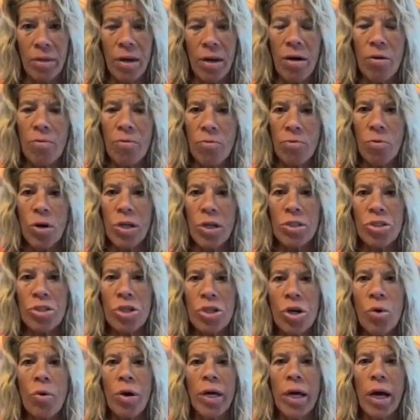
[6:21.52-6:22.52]
of what's
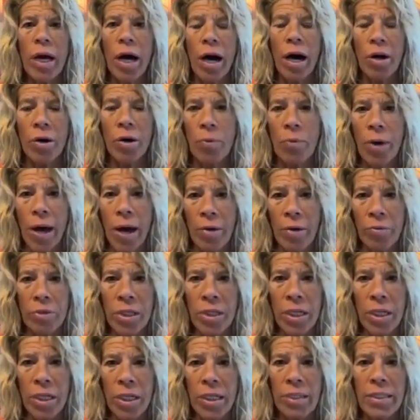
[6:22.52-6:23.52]
going on around
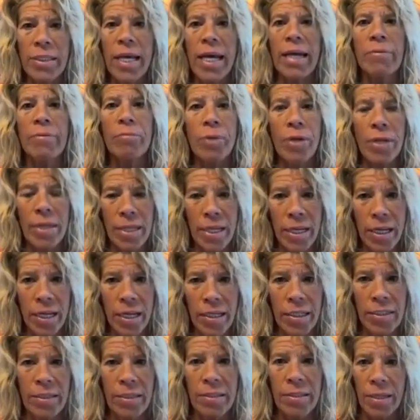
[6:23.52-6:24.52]
us and within
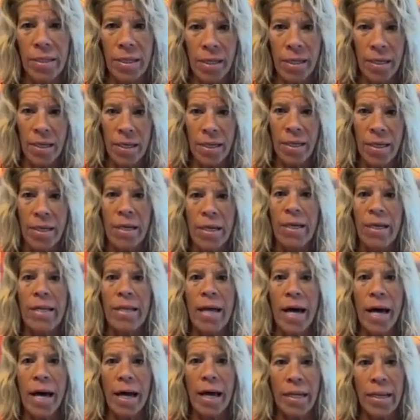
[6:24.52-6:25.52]
us.
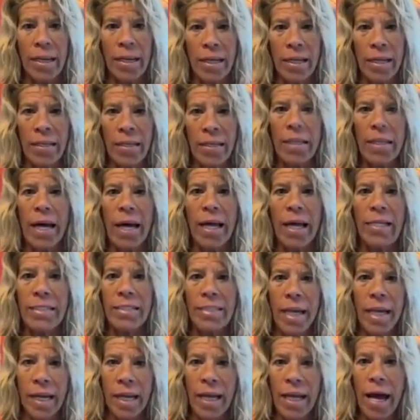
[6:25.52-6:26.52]
That that
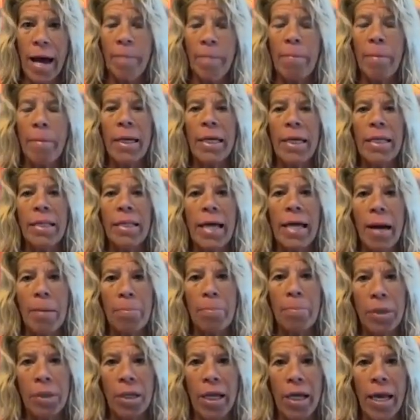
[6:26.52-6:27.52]
dynamic, that
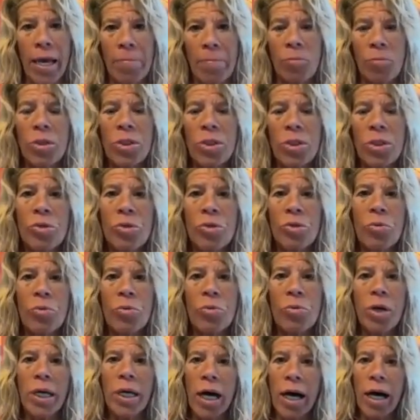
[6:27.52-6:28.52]
play. What's
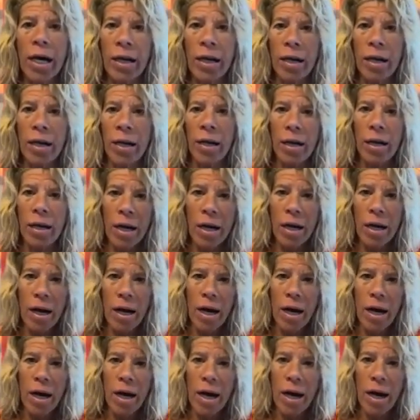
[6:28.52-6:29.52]
going on
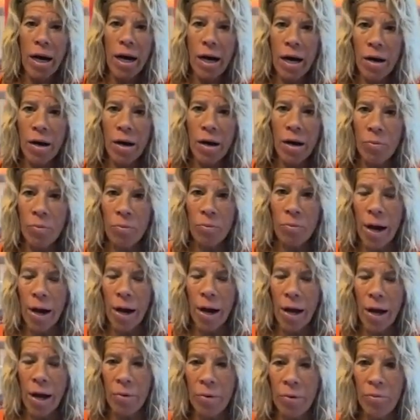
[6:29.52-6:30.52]

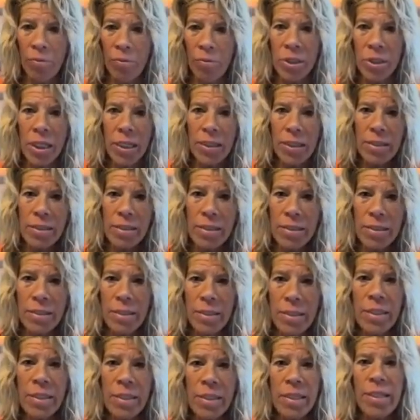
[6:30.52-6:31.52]
around us
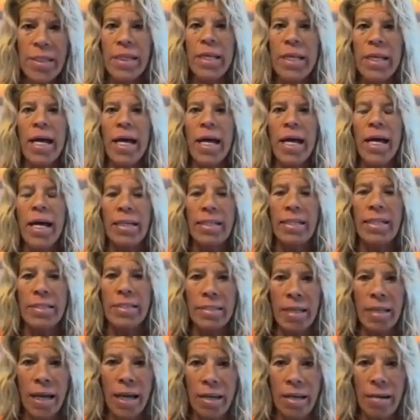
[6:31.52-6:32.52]
and
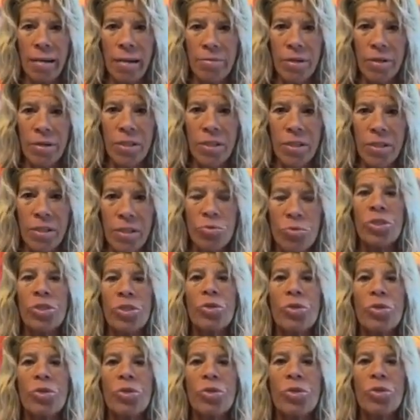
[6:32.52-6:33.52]
inside of us. What's
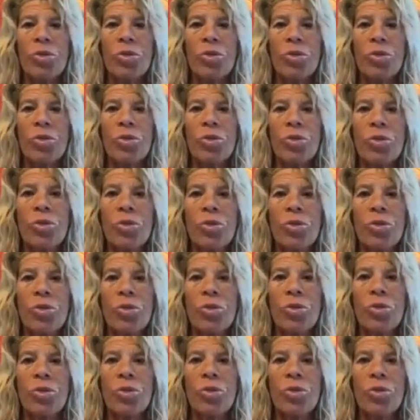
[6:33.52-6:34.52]
going on inside of
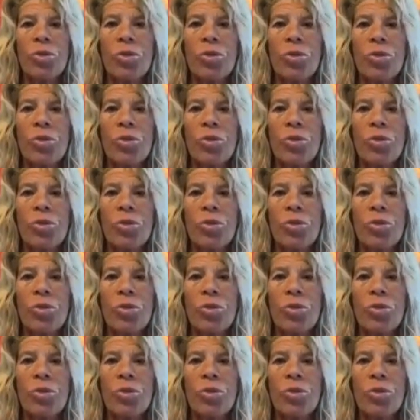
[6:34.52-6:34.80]
us,